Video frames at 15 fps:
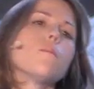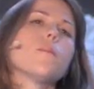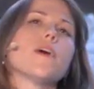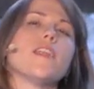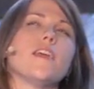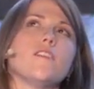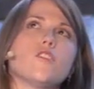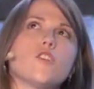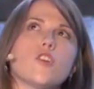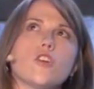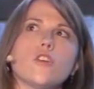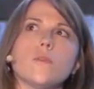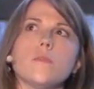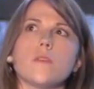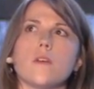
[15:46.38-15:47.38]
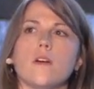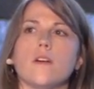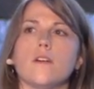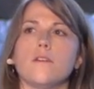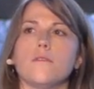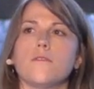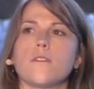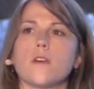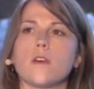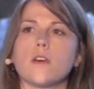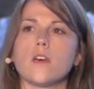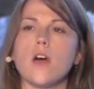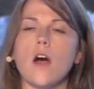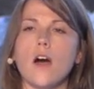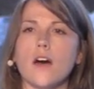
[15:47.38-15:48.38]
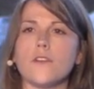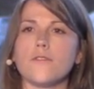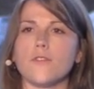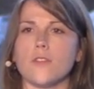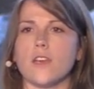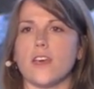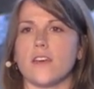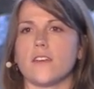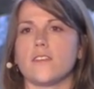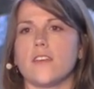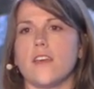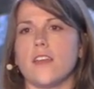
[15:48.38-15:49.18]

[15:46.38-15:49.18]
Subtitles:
But in terms of conflict